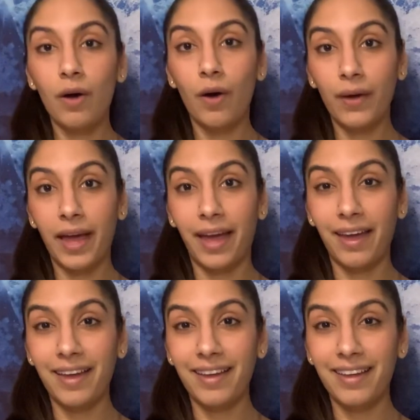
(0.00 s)

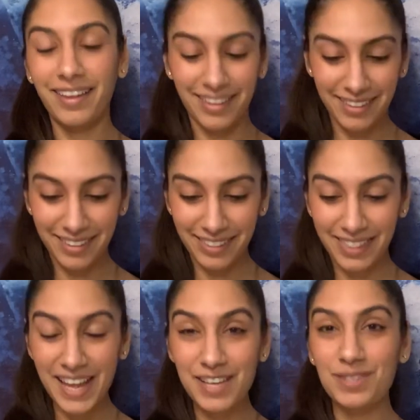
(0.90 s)
Okay,
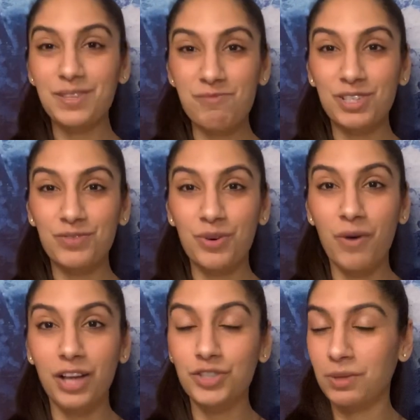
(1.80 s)
thank you so much for
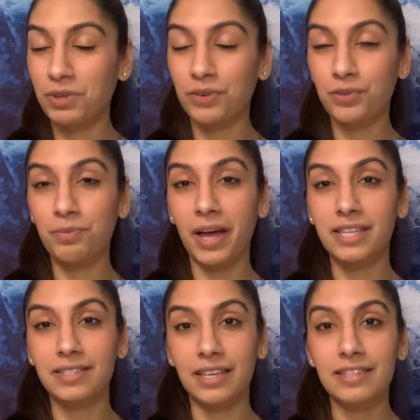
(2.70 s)
watching, beautiful
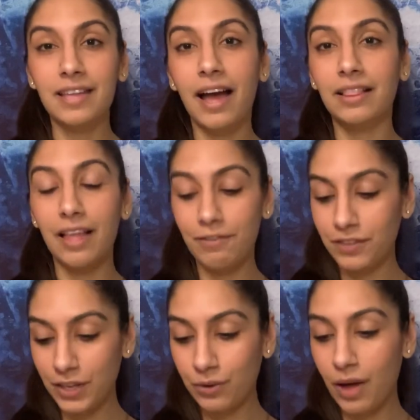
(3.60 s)
Pisces. I love
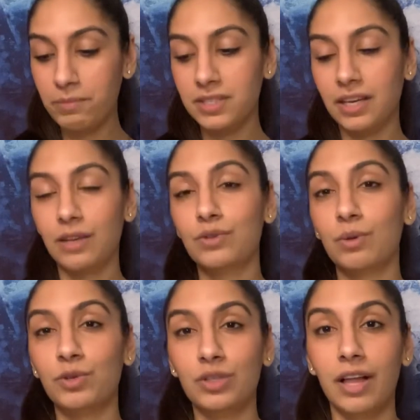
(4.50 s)
you. I'm sending you so
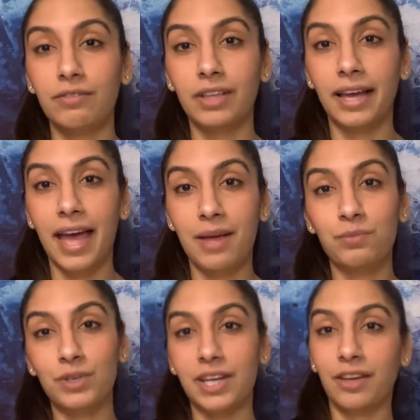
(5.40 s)
much love, light, and
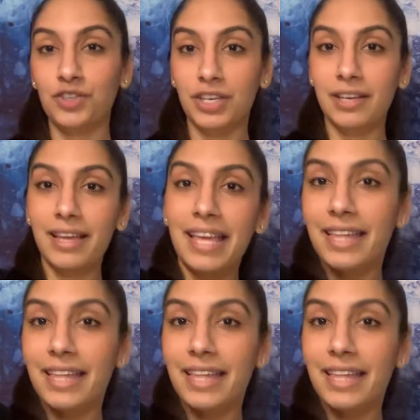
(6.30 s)
protection.